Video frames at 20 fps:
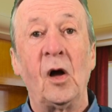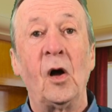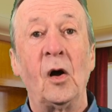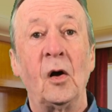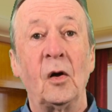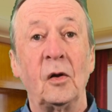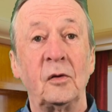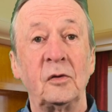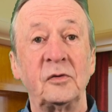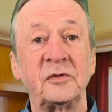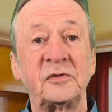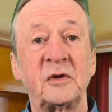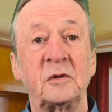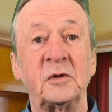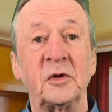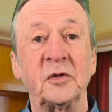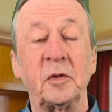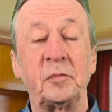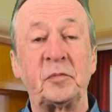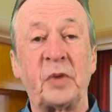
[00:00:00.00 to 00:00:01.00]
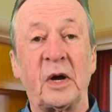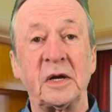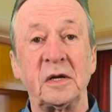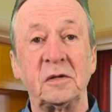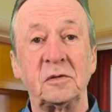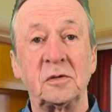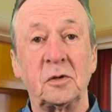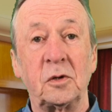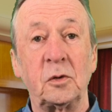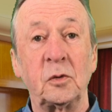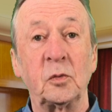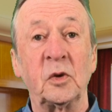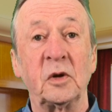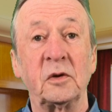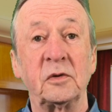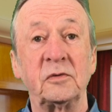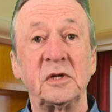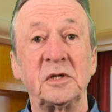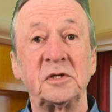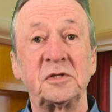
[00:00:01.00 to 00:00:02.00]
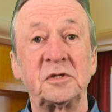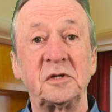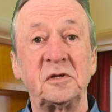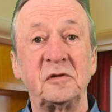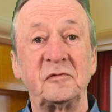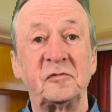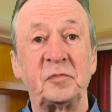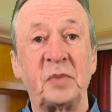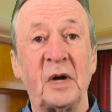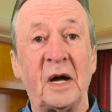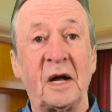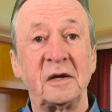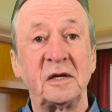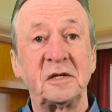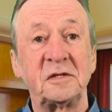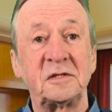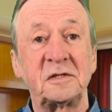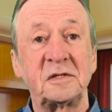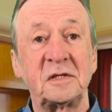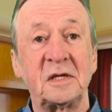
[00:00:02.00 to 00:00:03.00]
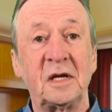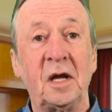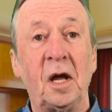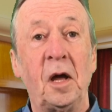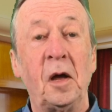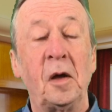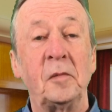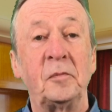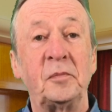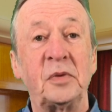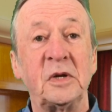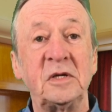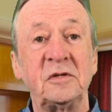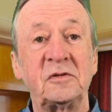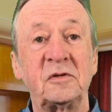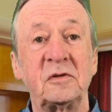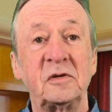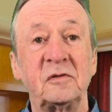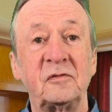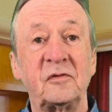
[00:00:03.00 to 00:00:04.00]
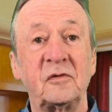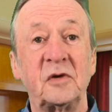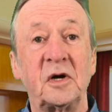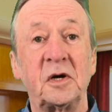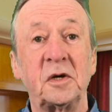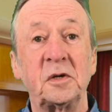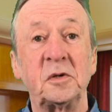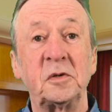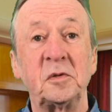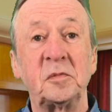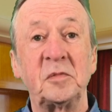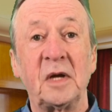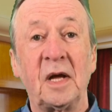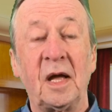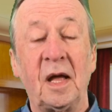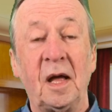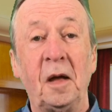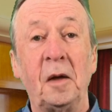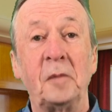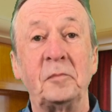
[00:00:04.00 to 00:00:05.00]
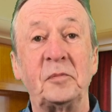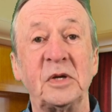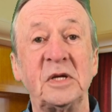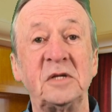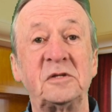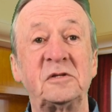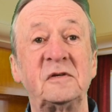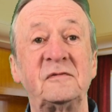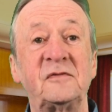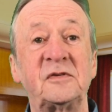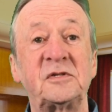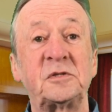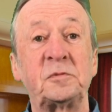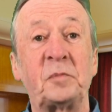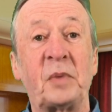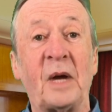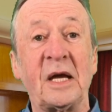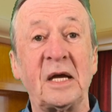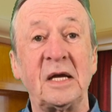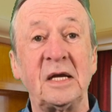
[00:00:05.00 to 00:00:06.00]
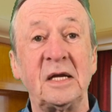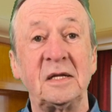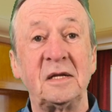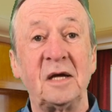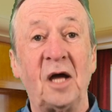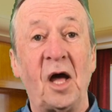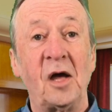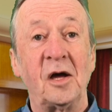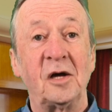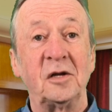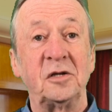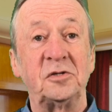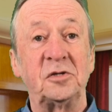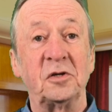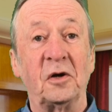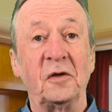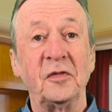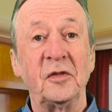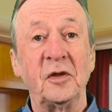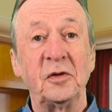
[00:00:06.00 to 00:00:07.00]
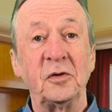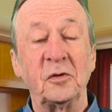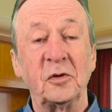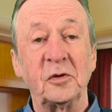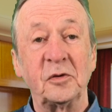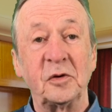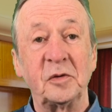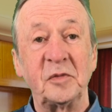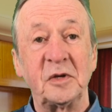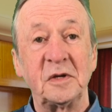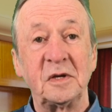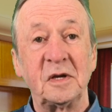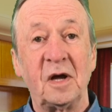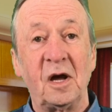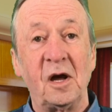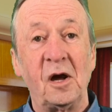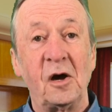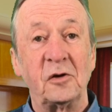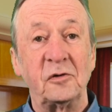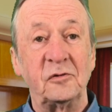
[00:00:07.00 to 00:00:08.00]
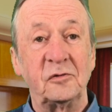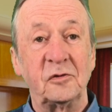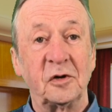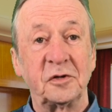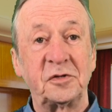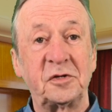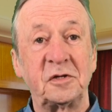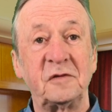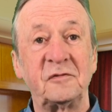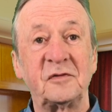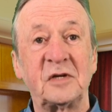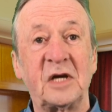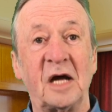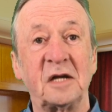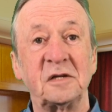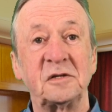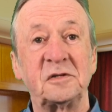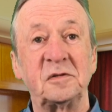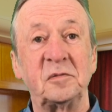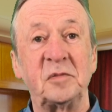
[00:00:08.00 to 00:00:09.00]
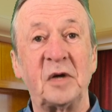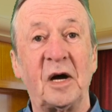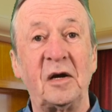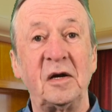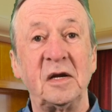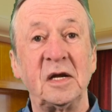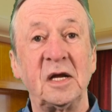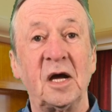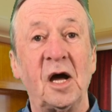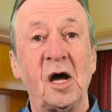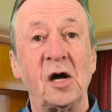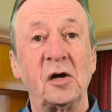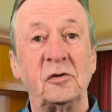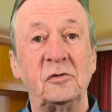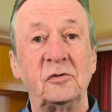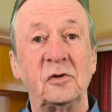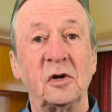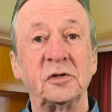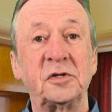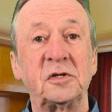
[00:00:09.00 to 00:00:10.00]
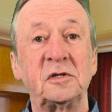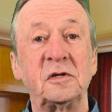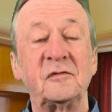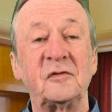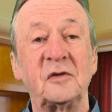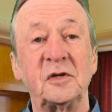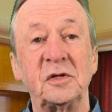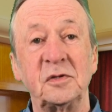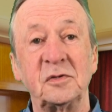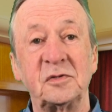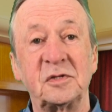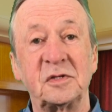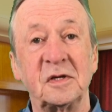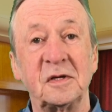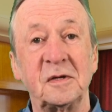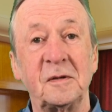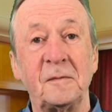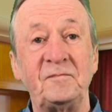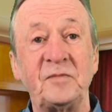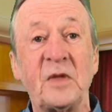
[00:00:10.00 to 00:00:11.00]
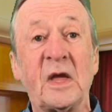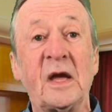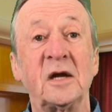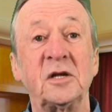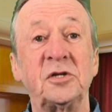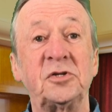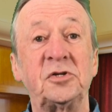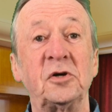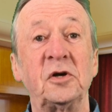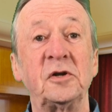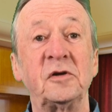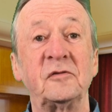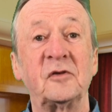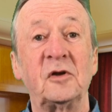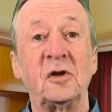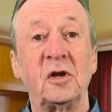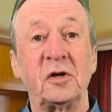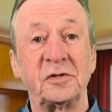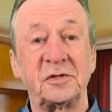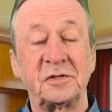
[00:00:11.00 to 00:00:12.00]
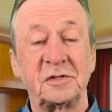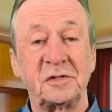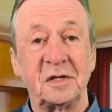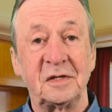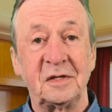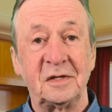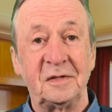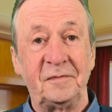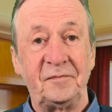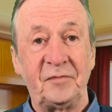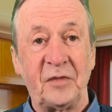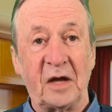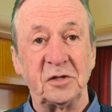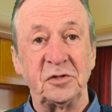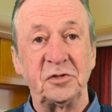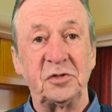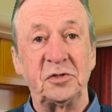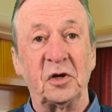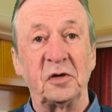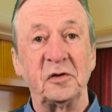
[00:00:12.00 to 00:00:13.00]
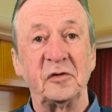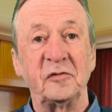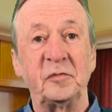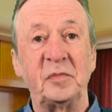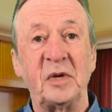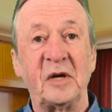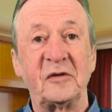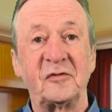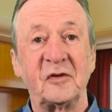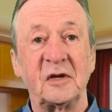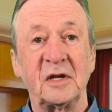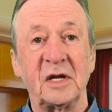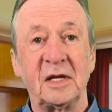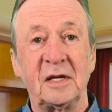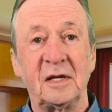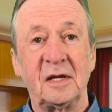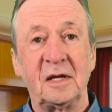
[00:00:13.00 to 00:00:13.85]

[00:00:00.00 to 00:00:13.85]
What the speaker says: Also on the payroll were Richard of Paris, Peter of Rome, Peter of Spain, John the Norman, Roger of Canterbury, Roger of Luton, John of Gloucester and John of Beverley.